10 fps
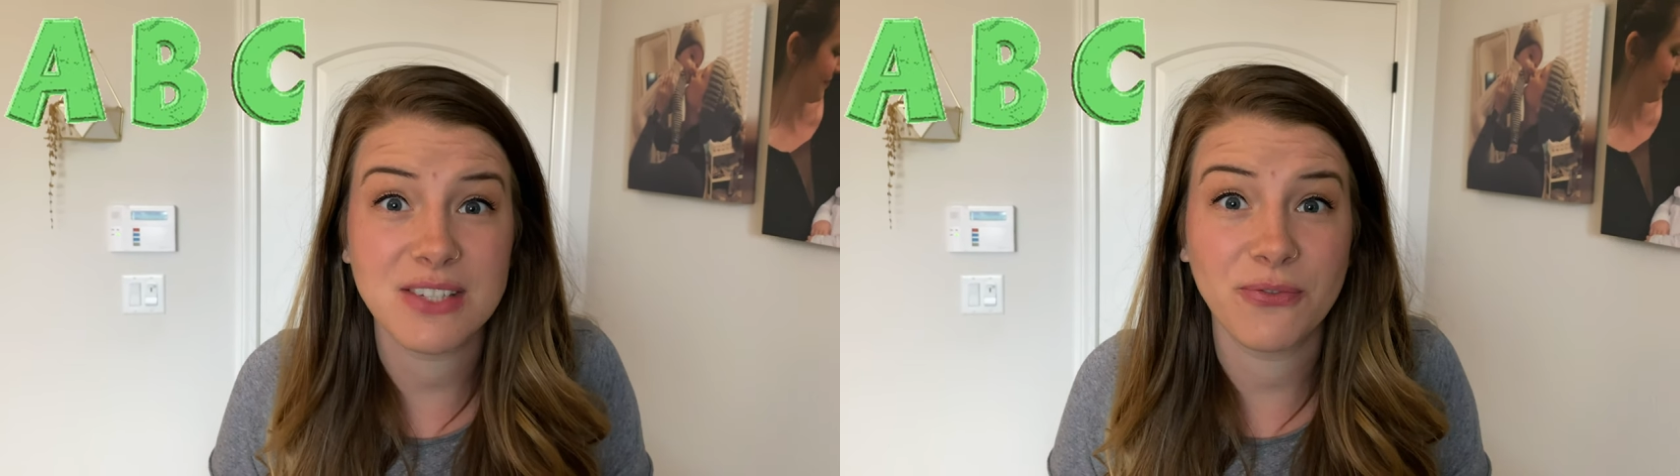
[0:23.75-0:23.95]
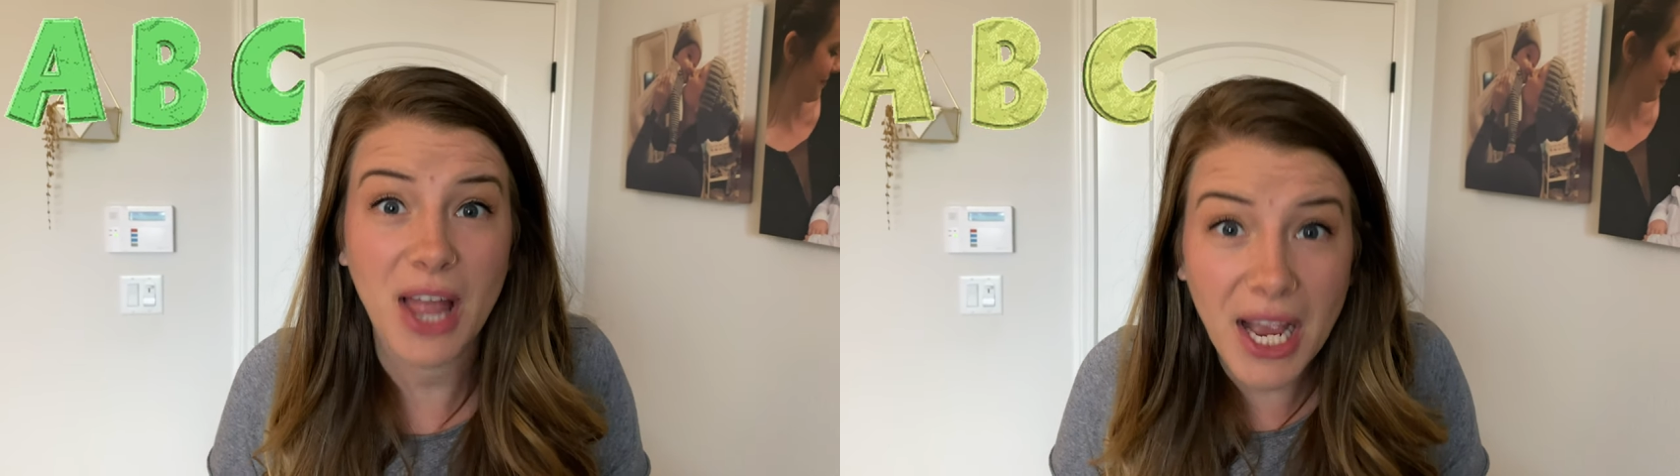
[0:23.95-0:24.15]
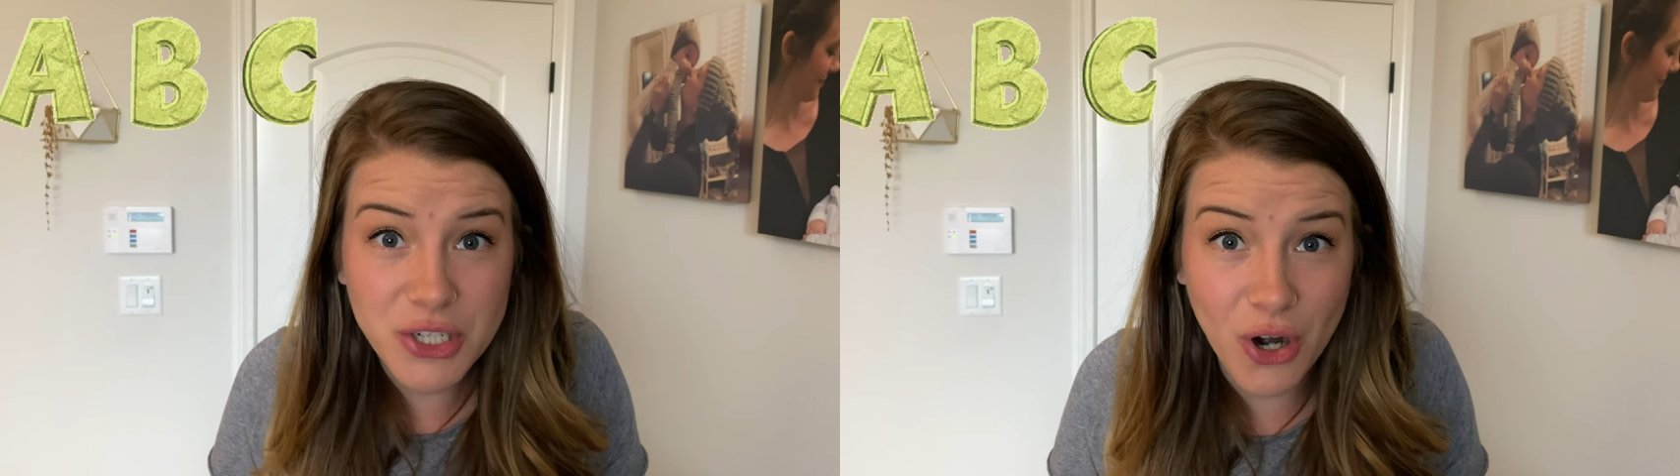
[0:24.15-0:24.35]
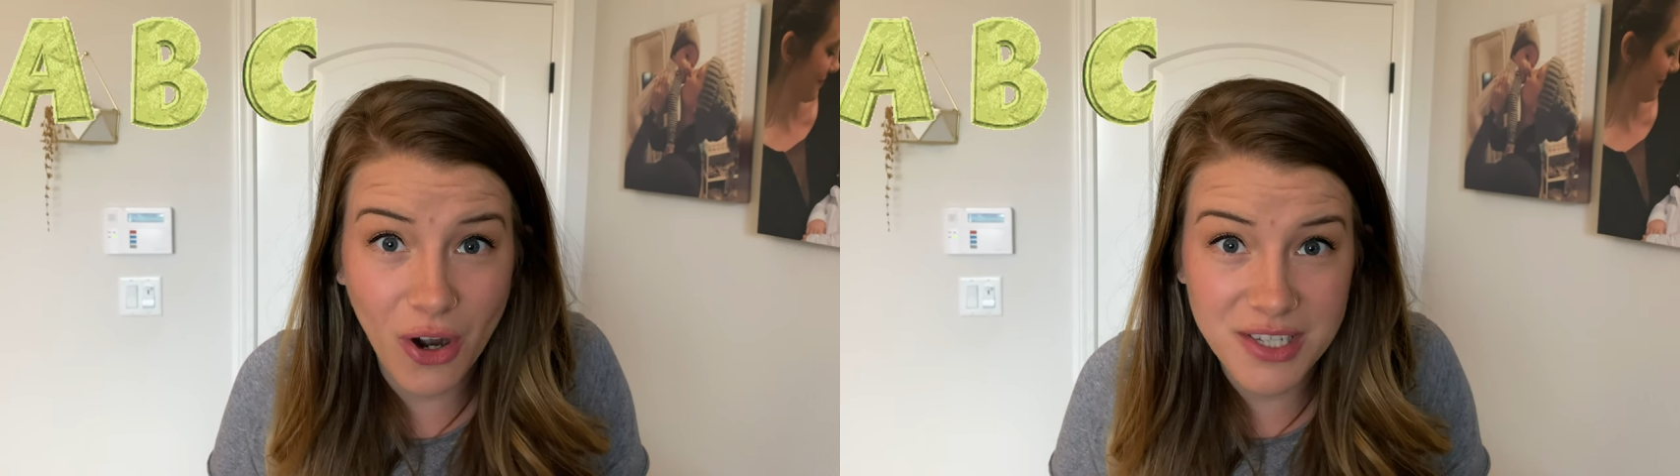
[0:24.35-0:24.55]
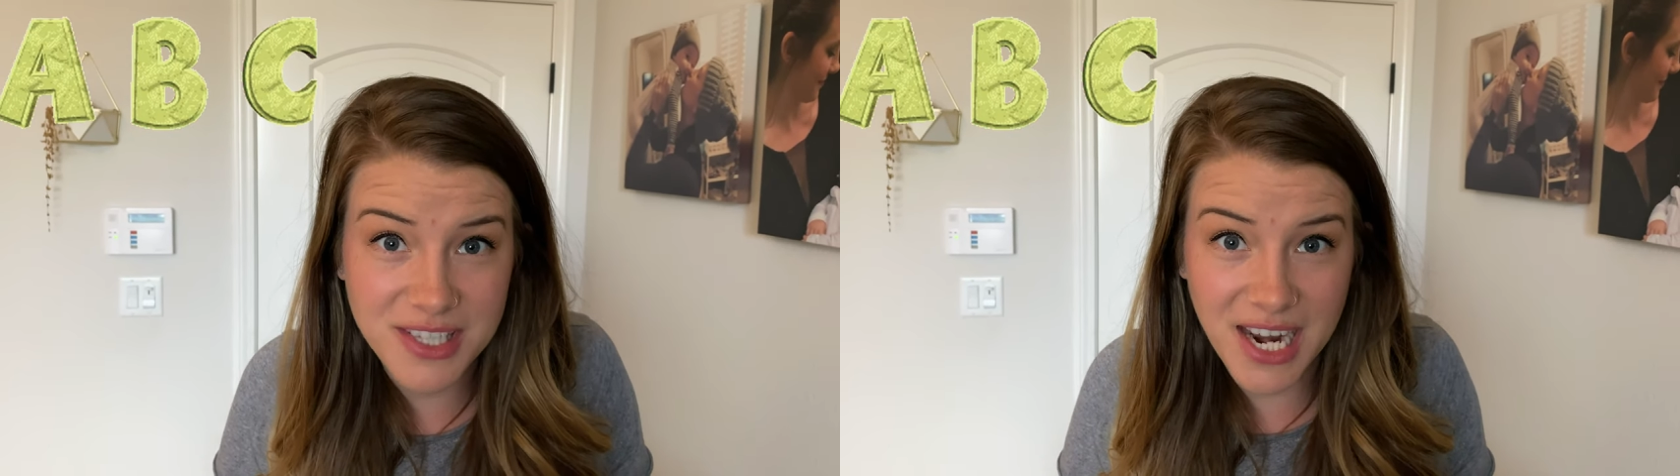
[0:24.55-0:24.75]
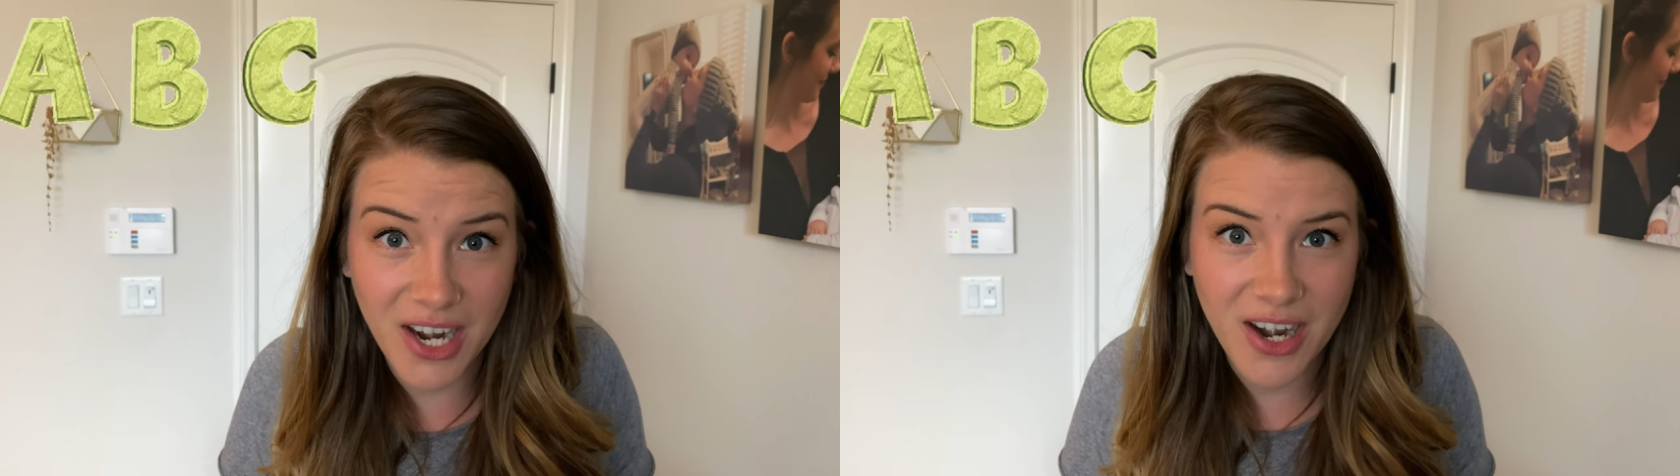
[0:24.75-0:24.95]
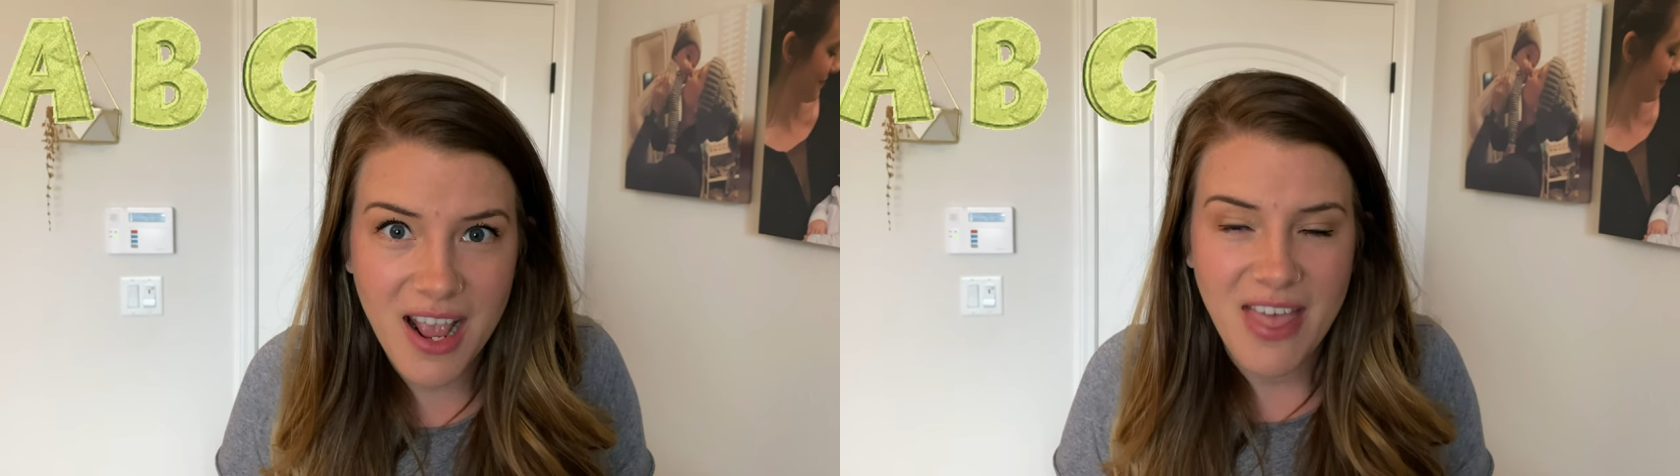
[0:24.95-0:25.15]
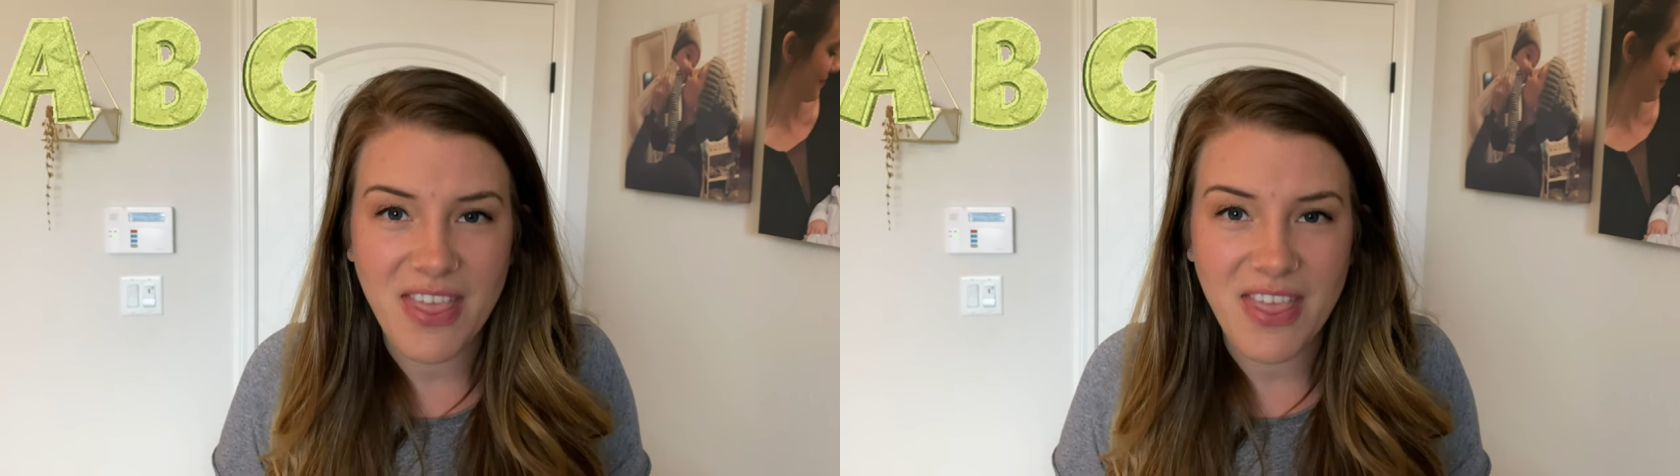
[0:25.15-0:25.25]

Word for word: flashcards there